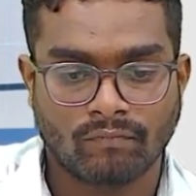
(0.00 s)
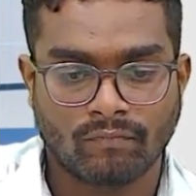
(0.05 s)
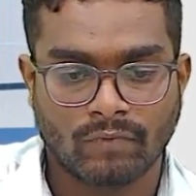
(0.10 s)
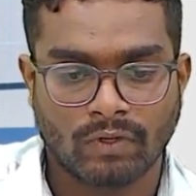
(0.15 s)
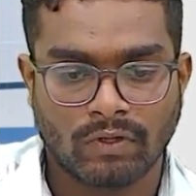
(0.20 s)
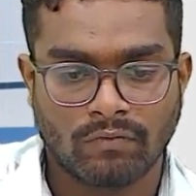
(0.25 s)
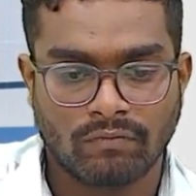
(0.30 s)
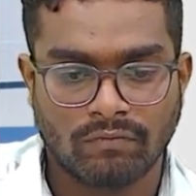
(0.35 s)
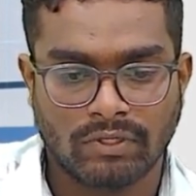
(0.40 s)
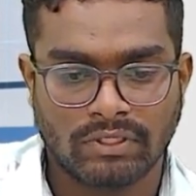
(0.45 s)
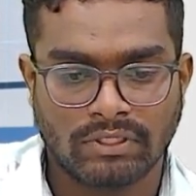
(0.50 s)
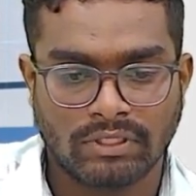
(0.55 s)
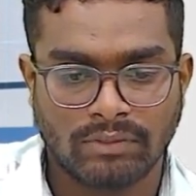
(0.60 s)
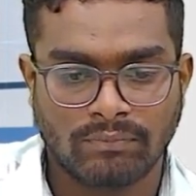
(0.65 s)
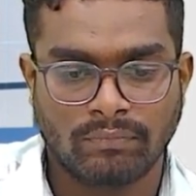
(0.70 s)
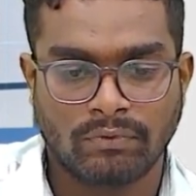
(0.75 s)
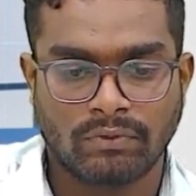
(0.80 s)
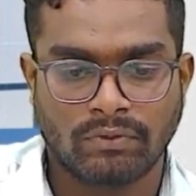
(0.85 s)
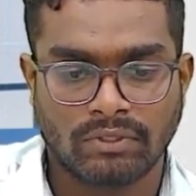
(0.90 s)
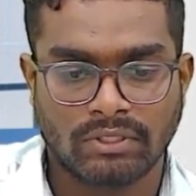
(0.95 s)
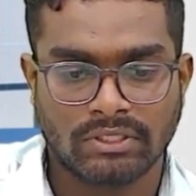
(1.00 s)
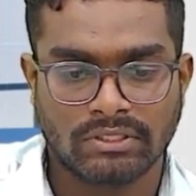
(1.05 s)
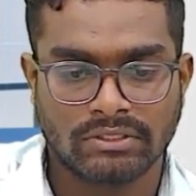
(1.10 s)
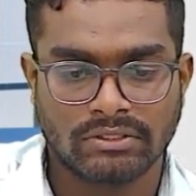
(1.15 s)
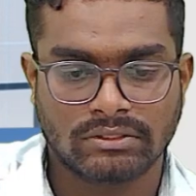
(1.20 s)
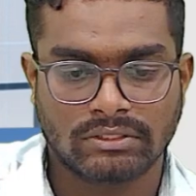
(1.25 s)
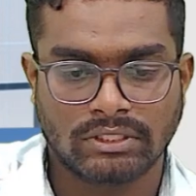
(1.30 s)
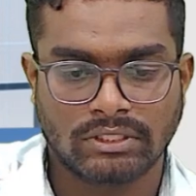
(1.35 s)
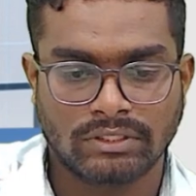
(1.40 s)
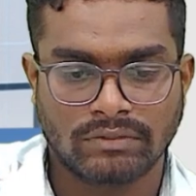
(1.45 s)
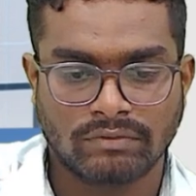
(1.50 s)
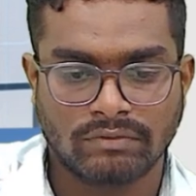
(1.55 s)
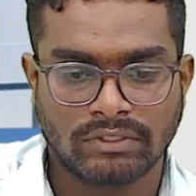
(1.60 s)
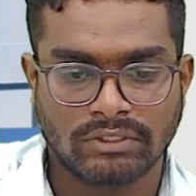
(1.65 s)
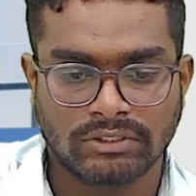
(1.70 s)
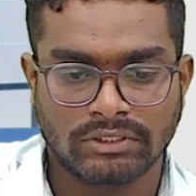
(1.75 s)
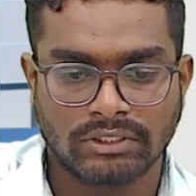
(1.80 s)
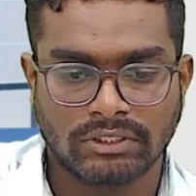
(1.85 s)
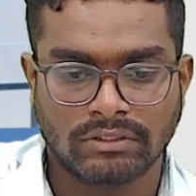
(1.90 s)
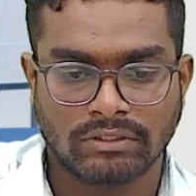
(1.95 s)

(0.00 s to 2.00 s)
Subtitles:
Work in progress conversion.